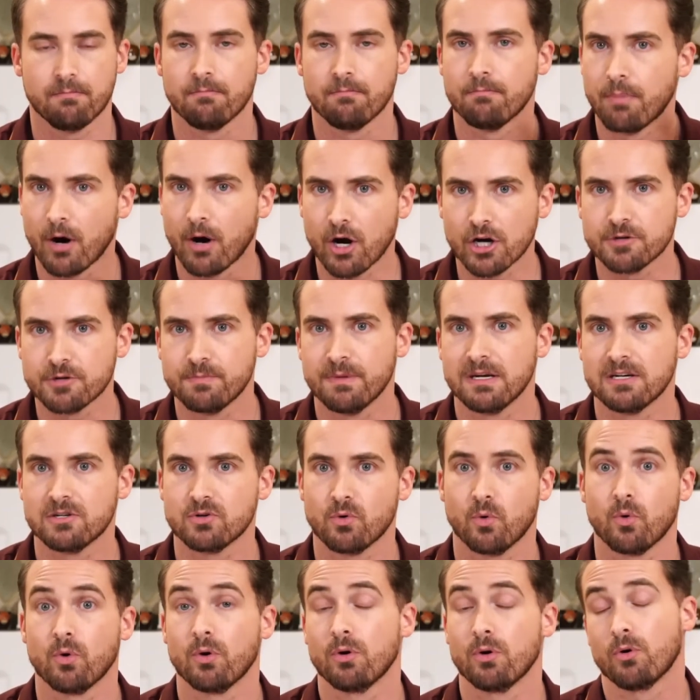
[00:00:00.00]
parchment
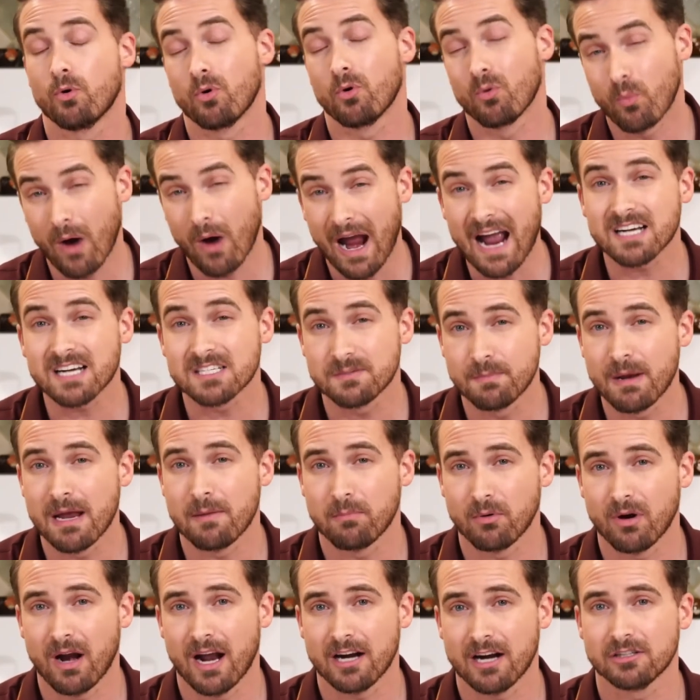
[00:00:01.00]
or wax
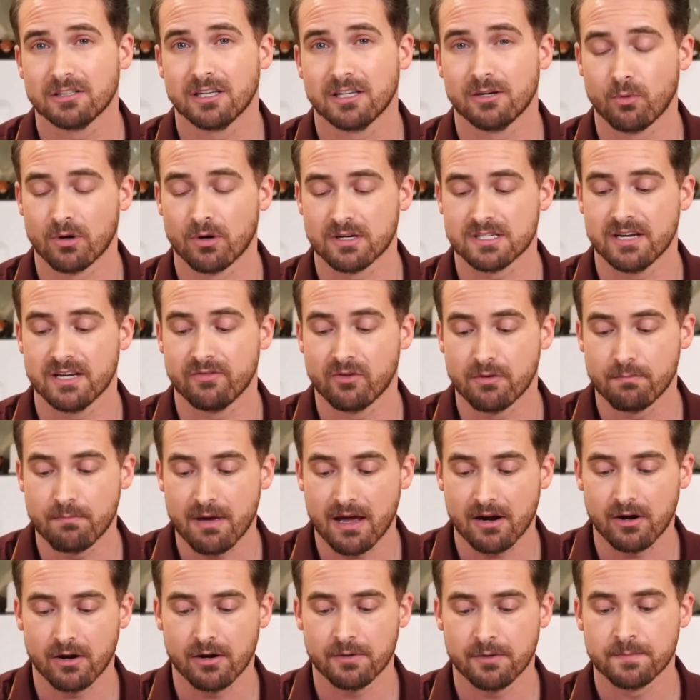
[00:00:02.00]
paper actually works even
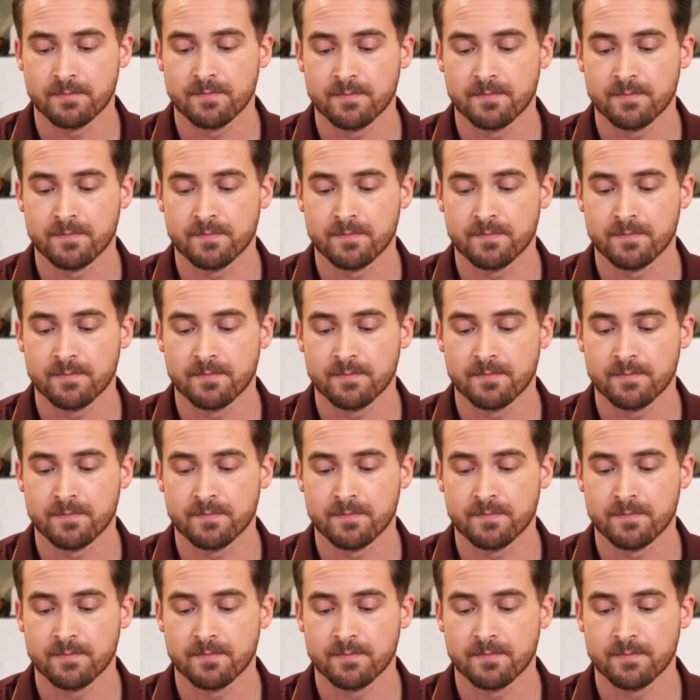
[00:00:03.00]
better.